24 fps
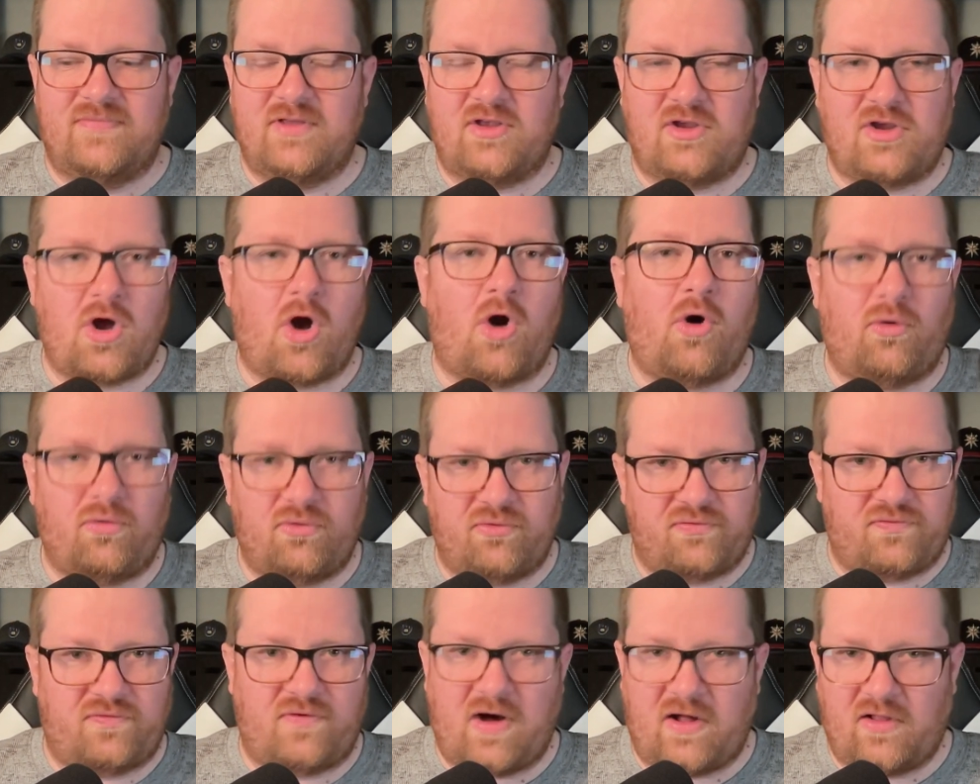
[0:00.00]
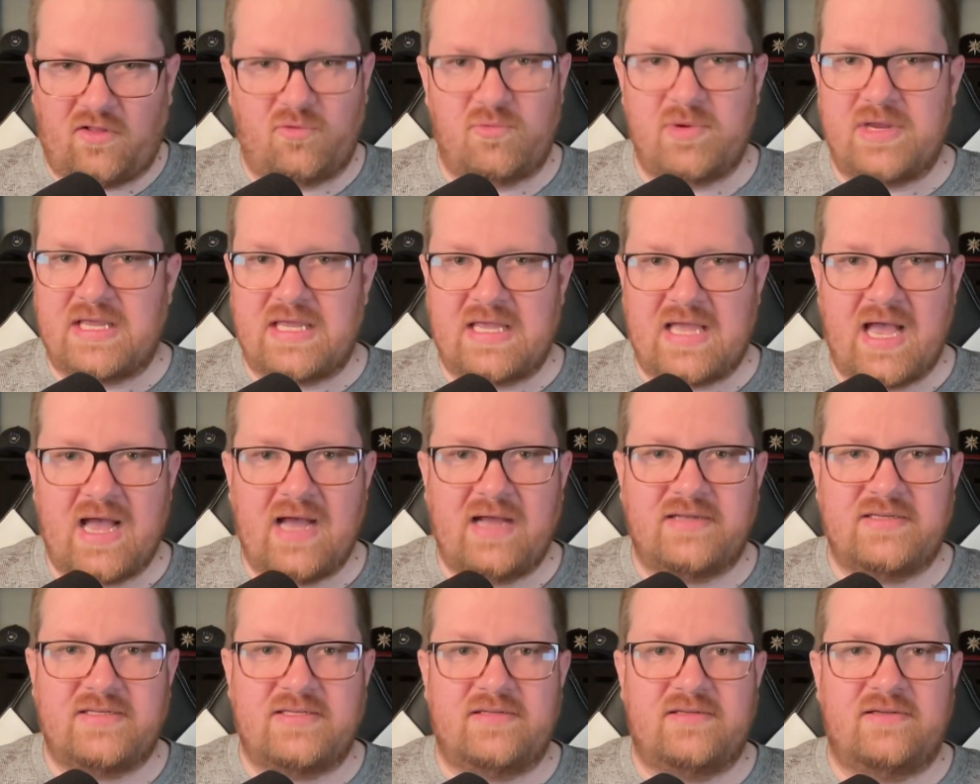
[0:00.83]
cult following
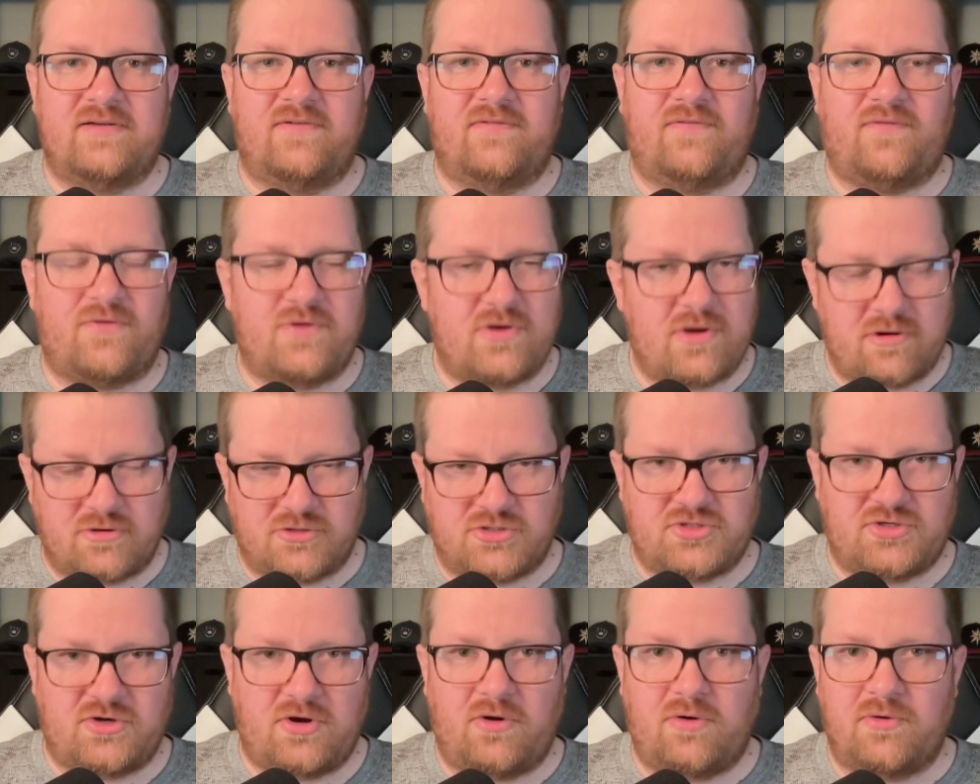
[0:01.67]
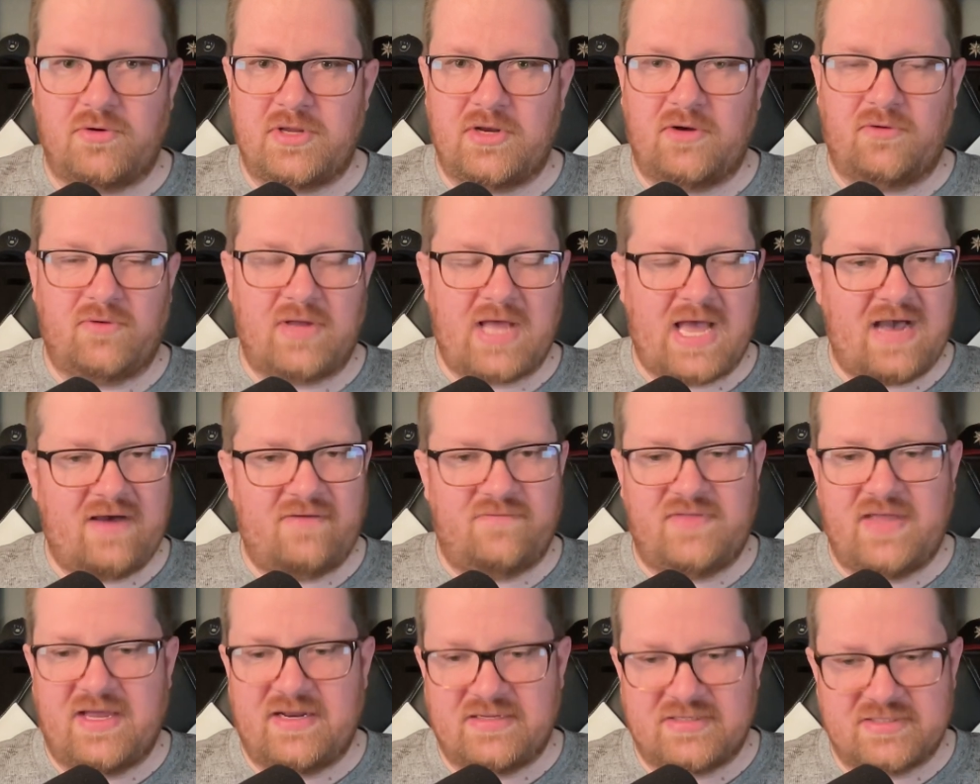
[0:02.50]
yet for your show. You don't have
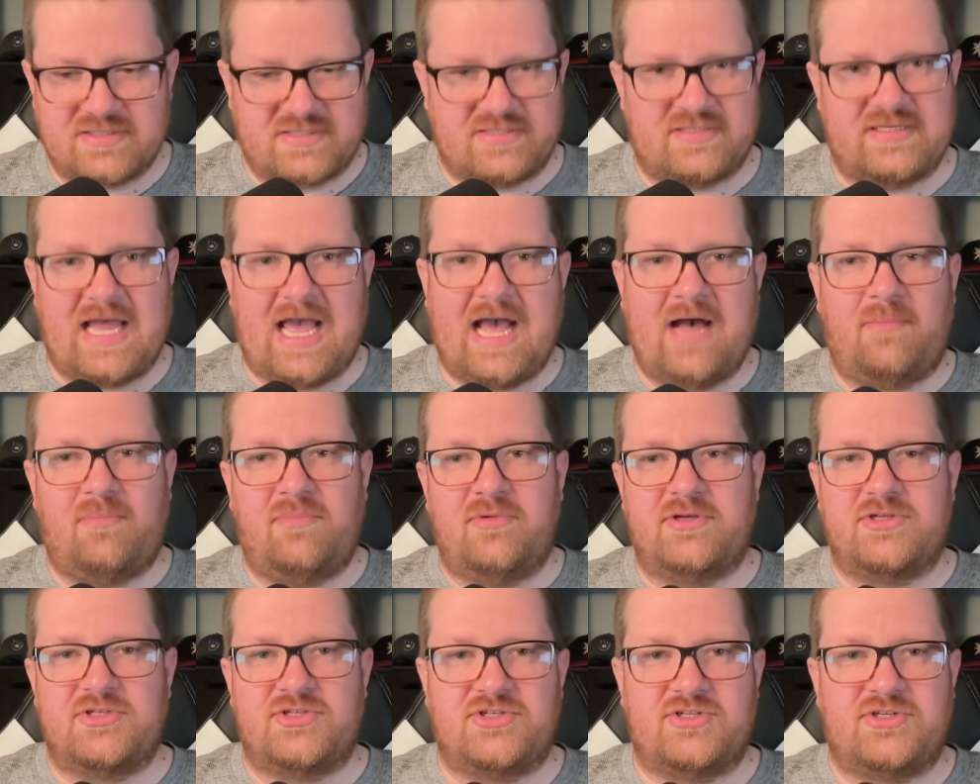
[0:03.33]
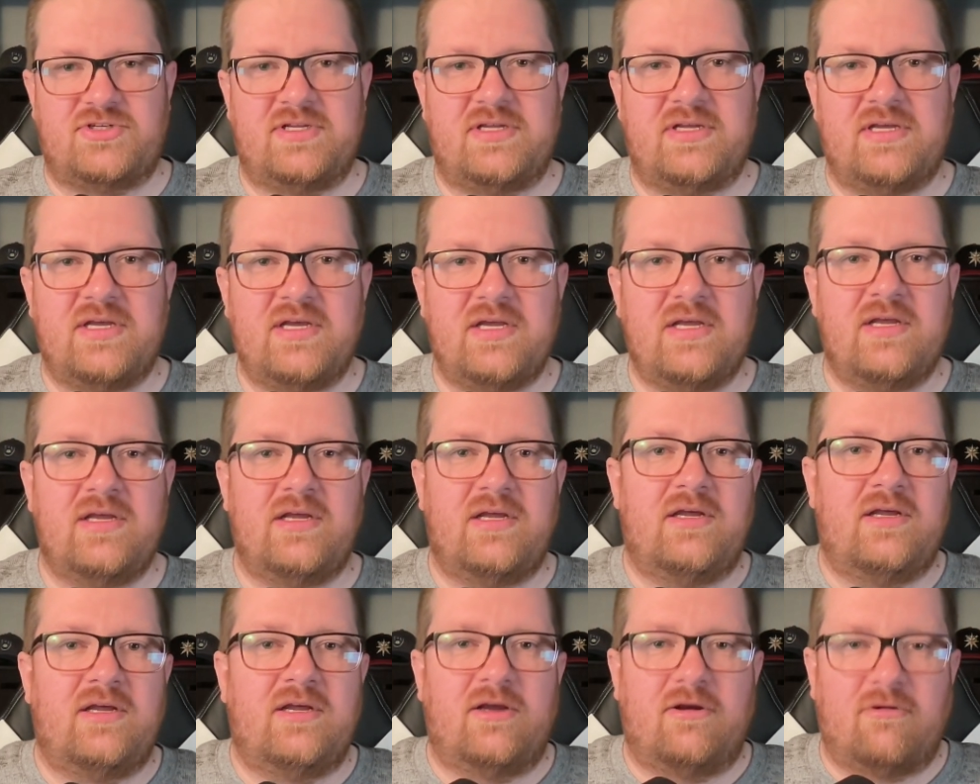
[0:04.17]
that established
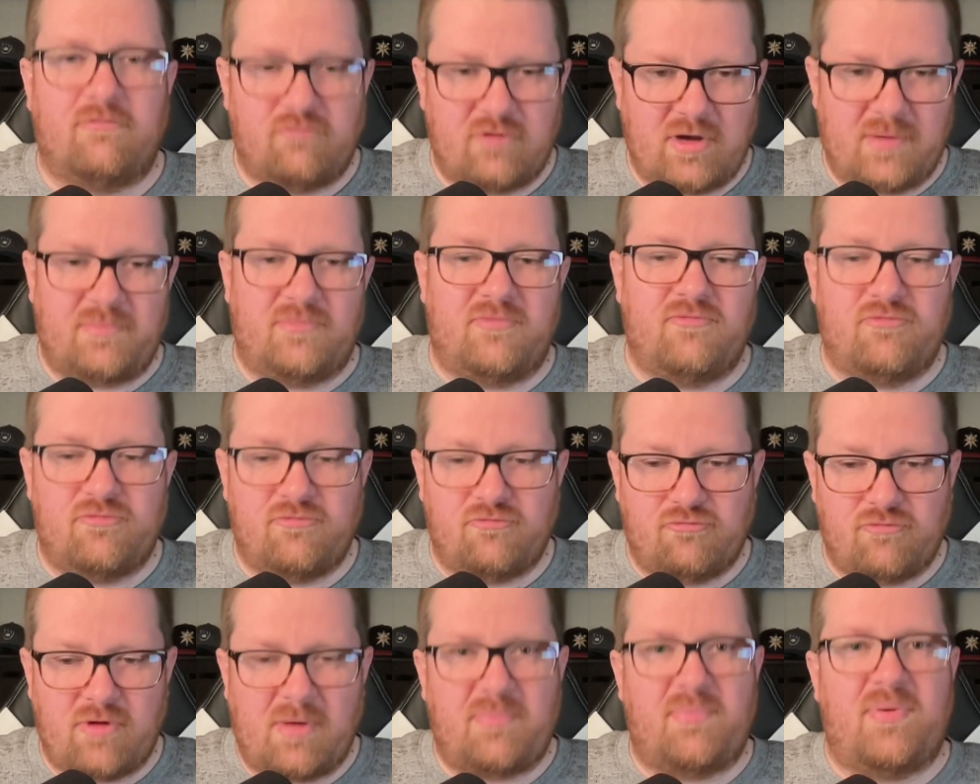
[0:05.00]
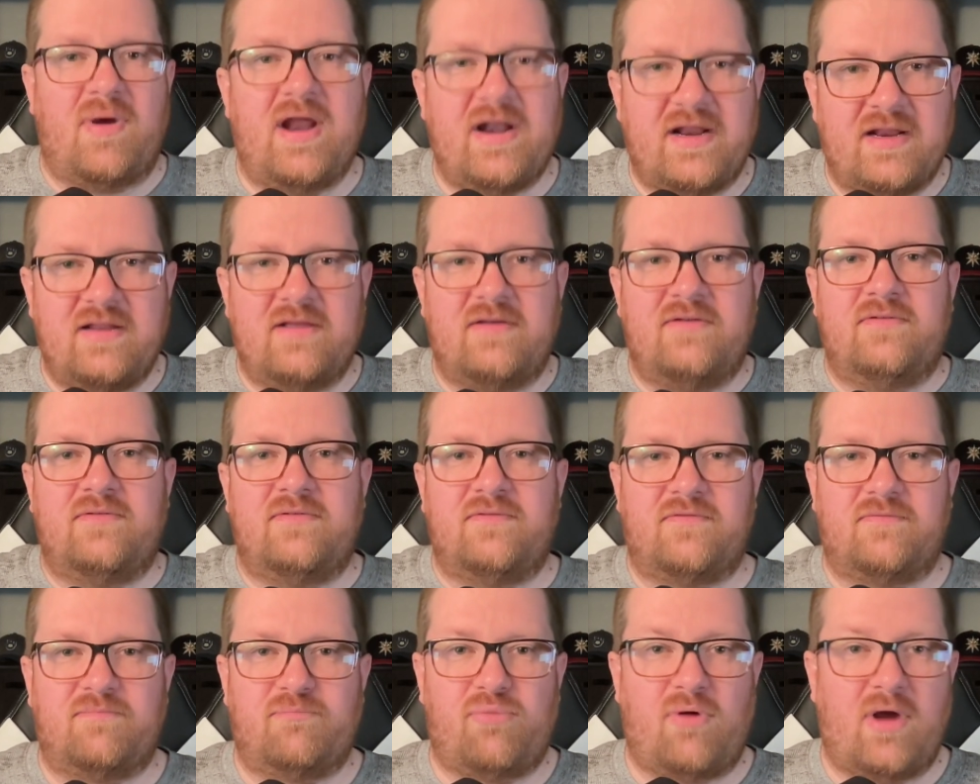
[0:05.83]

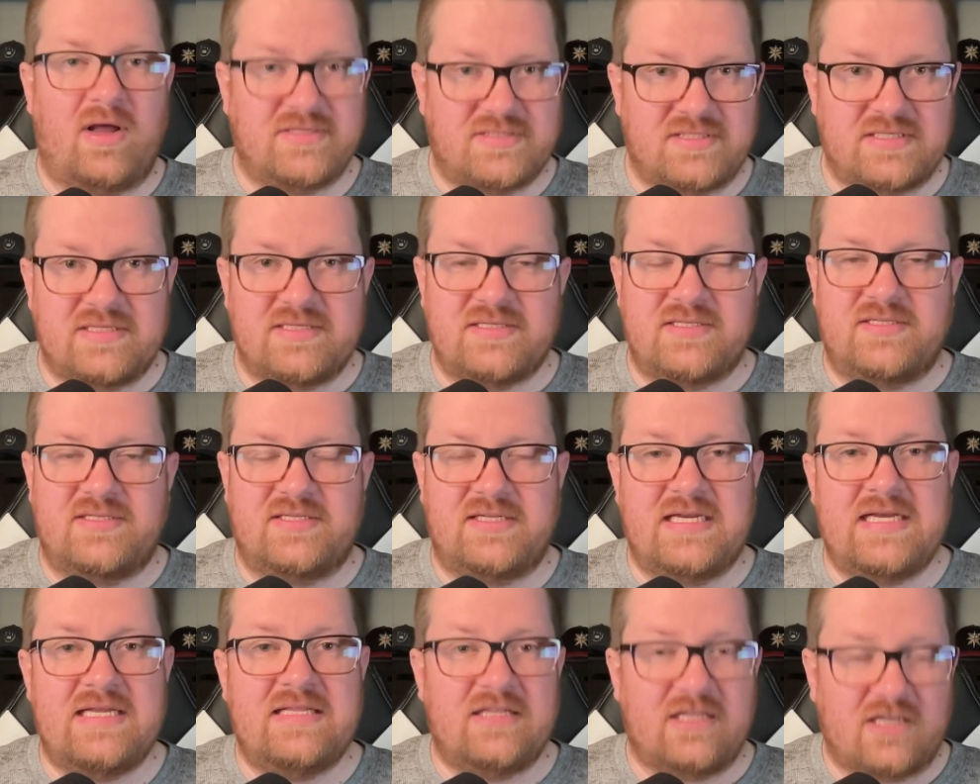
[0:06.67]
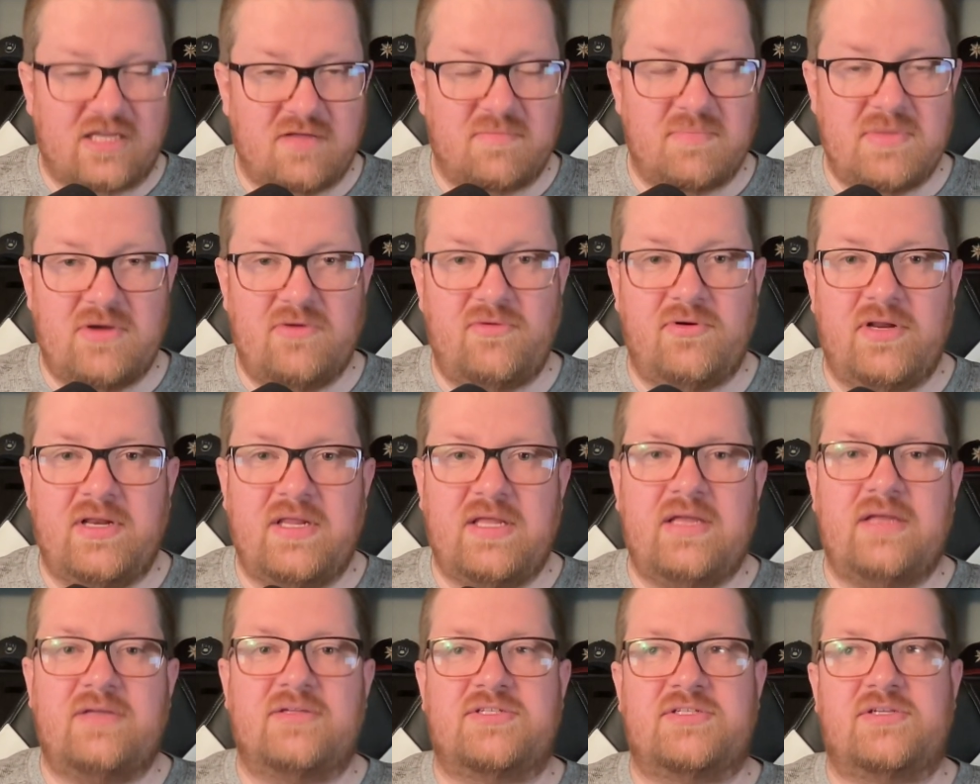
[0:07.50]
repetitive presence in the
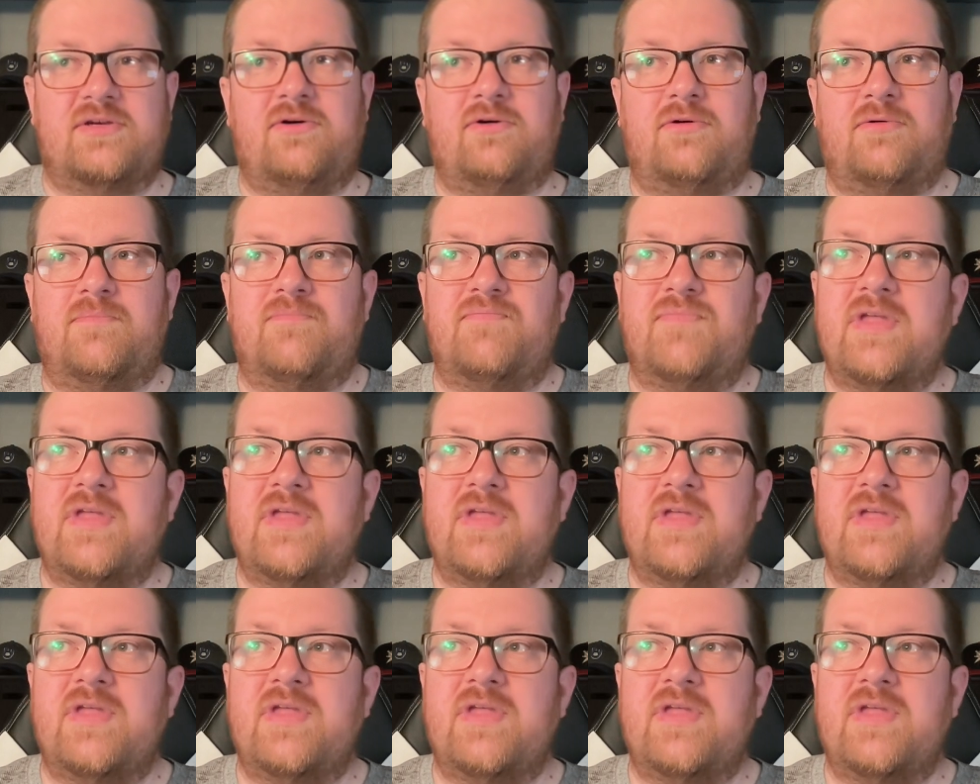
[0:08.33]
community. So